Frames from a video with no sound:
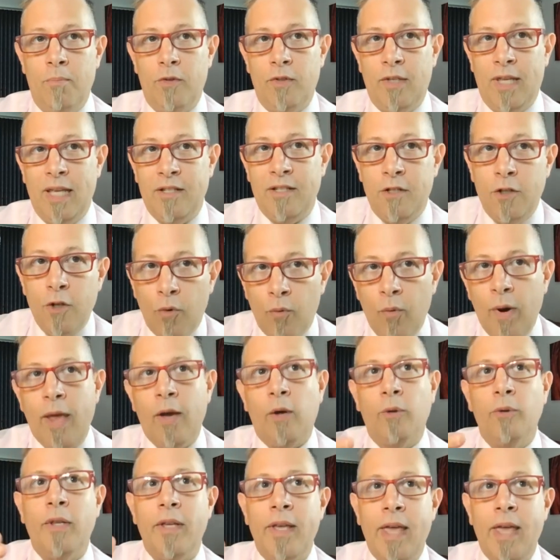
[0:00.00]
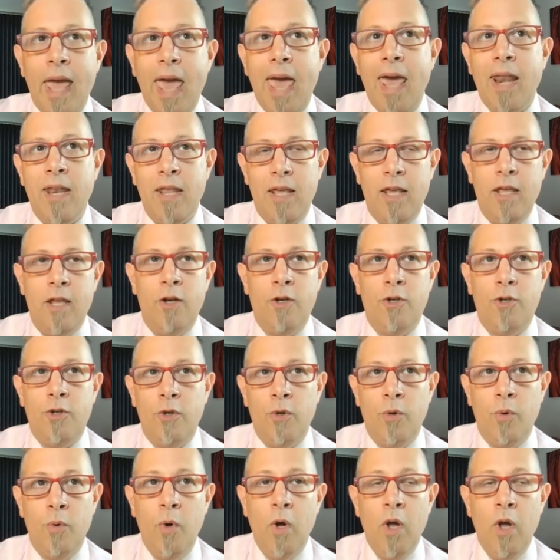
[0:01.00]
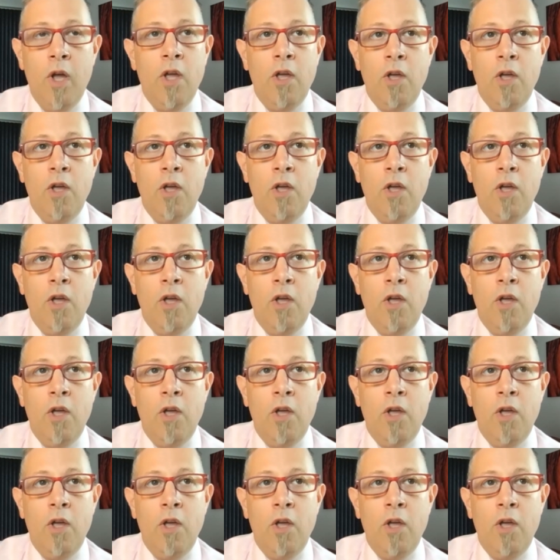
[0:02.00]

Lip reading: gets derailed again into,